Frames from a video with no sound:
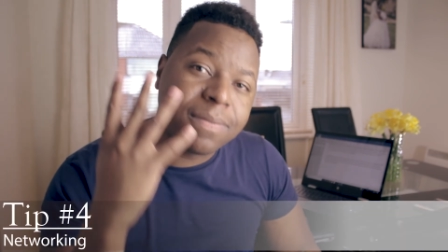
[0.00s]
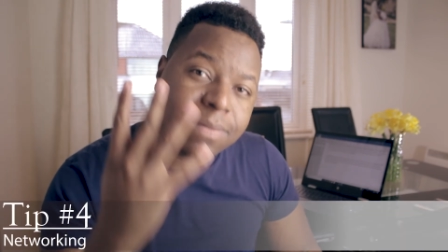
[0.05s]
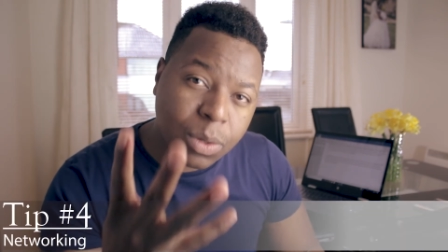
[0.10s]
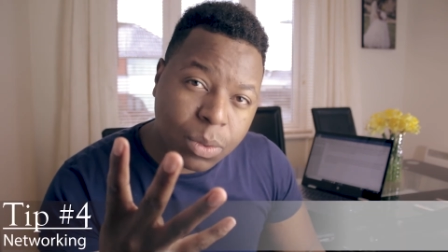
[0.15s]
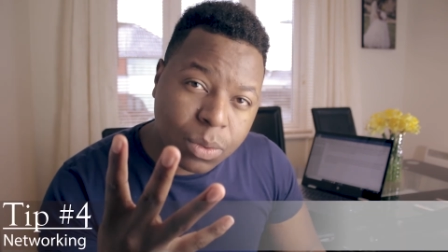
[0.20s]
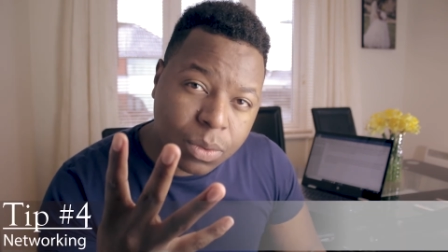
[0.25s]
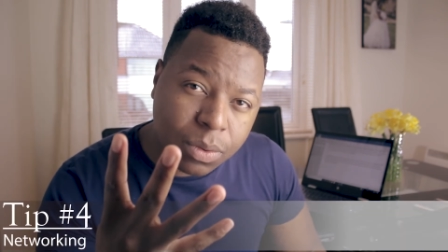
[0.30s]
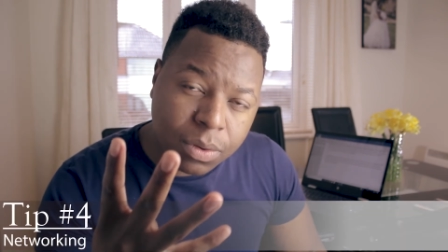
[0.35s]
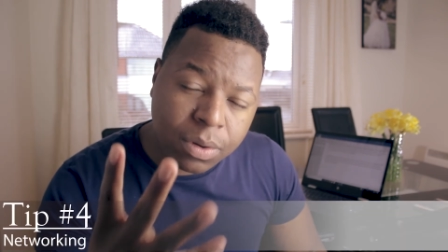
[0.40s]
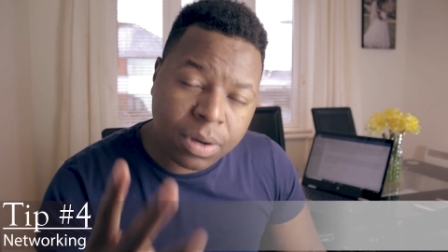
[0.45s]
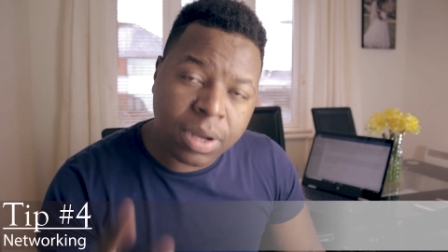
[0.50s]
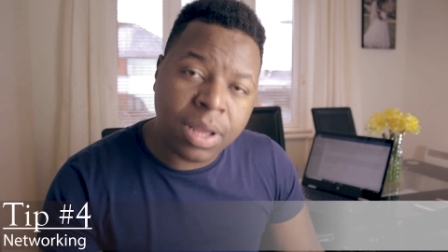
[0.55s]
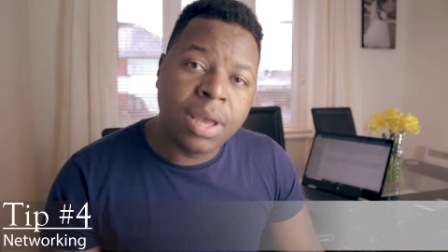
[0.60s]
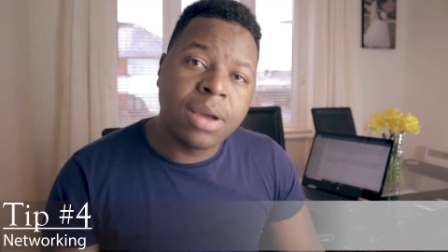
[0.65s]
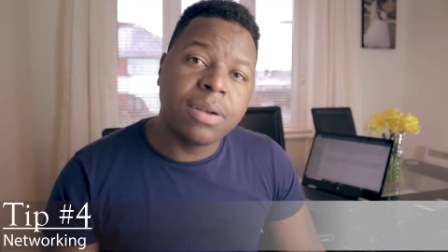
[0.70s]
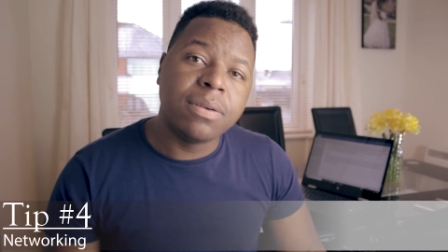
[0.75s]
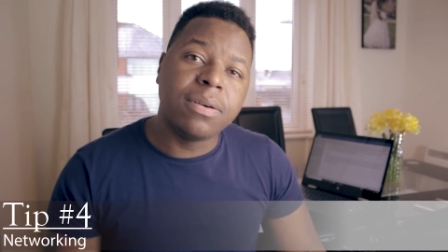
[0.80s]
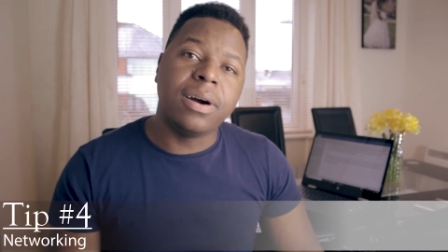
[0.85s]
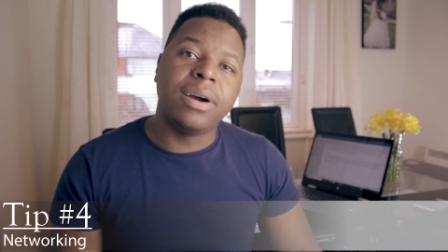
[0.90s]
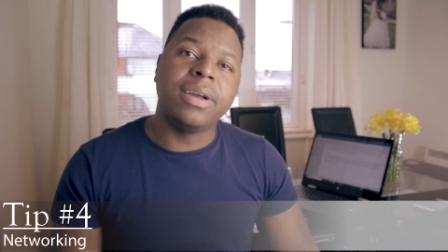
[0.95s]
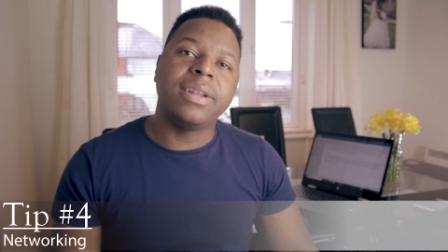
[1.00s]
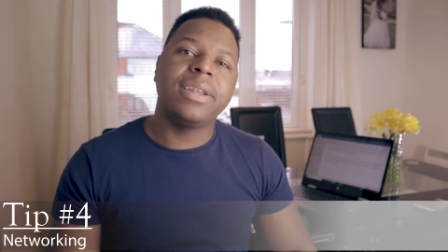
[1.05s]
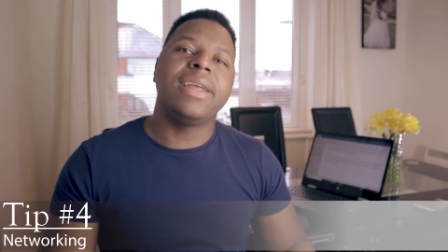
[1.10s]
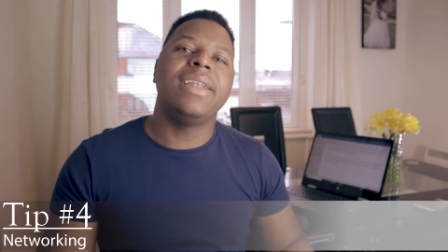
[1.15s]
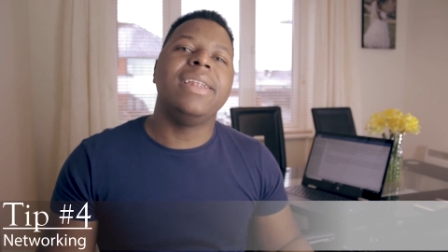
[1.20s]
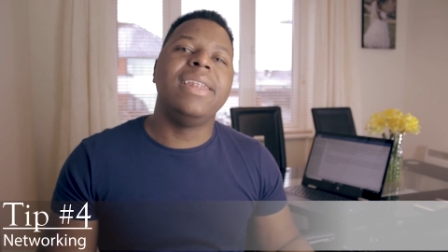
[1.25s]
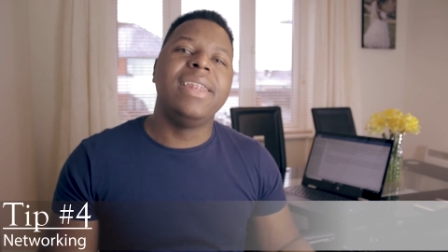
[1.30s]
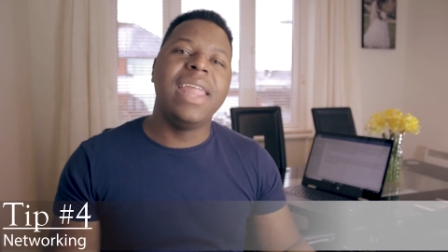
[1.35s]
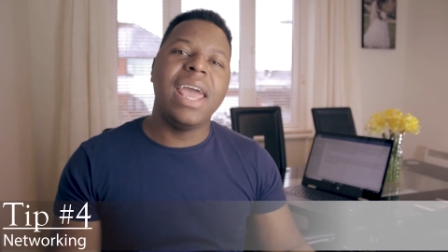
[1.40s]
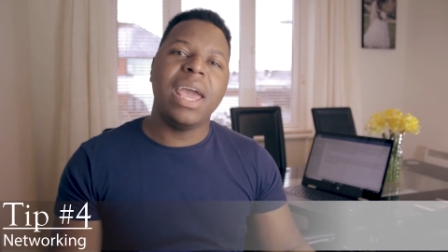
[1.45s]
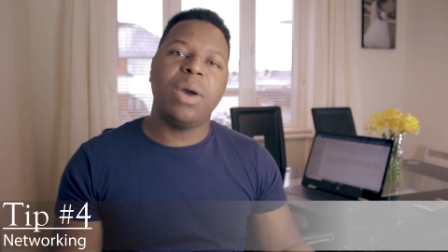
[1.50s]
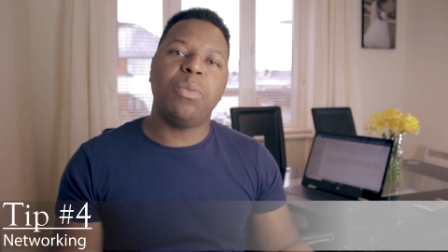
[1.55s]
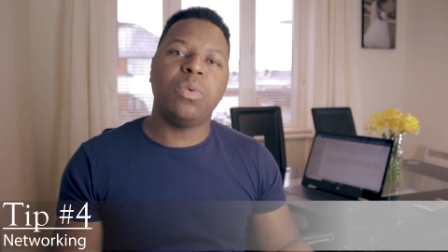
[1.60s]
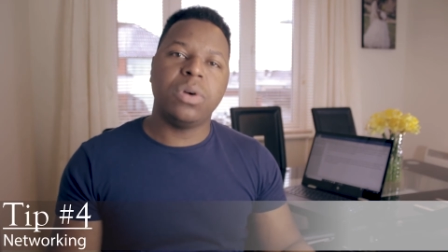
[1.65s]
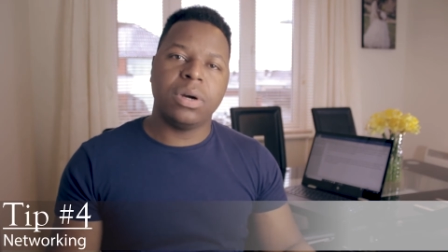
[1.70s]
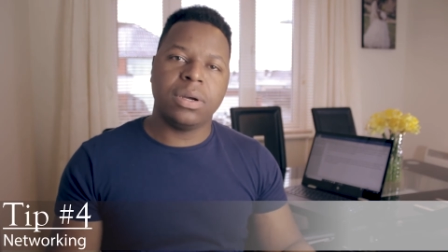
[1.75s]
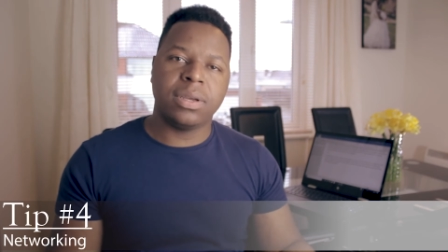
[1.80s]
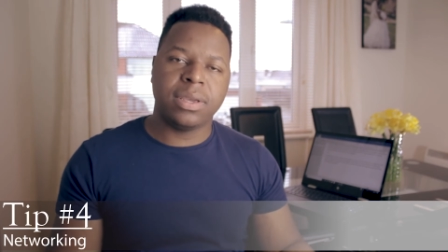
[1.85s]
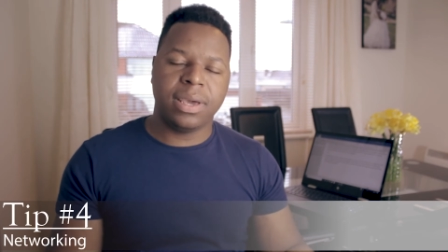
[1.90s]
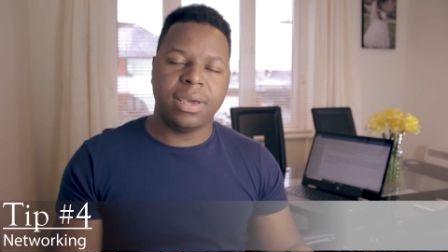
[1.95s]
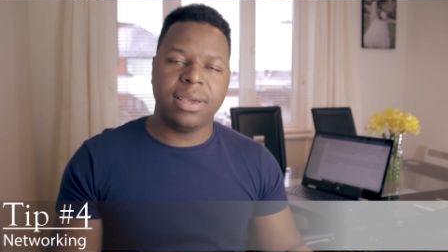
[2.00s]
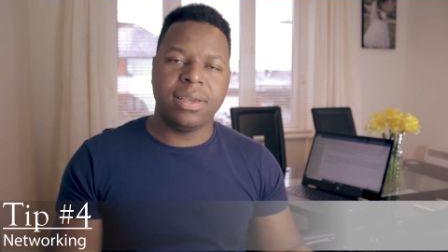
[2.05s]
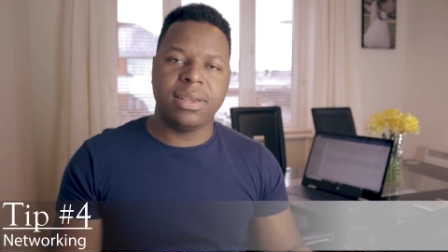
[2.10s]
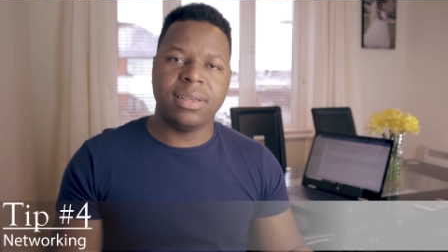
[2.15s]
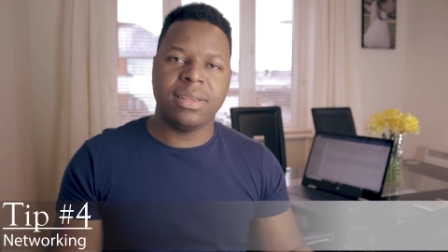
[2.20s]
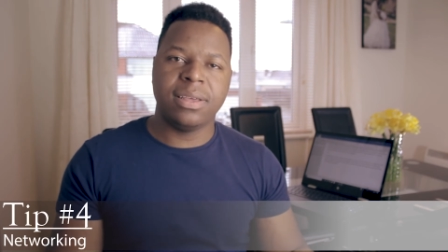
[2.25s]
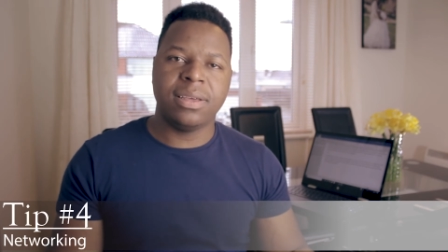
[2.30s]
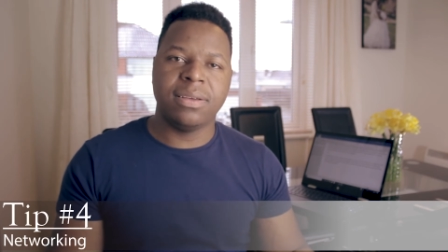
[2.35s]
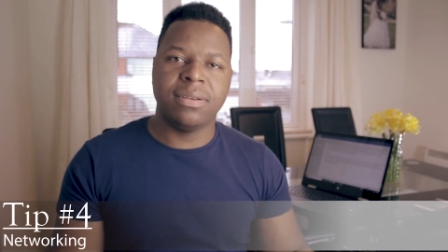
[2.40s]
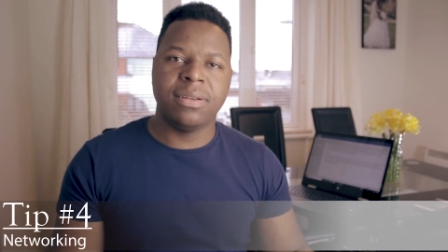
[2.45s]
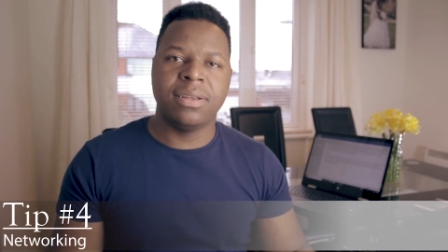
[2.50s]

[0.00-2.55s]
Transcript: four, right, networking.